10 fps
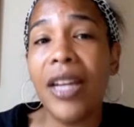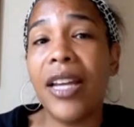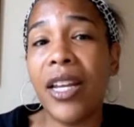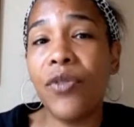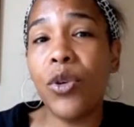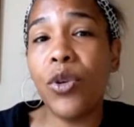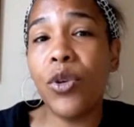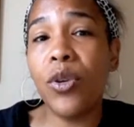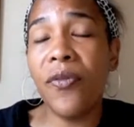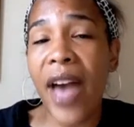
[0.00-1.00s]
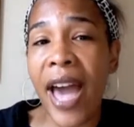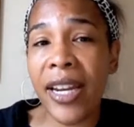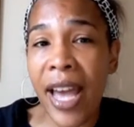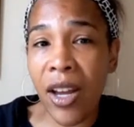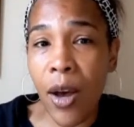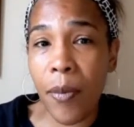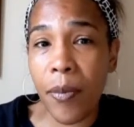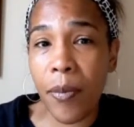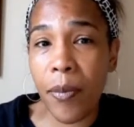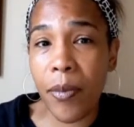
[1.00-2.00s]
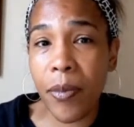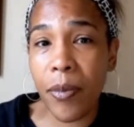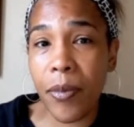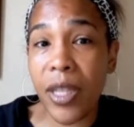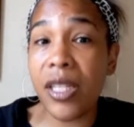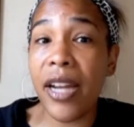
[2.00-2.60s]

that if you divided that up, it's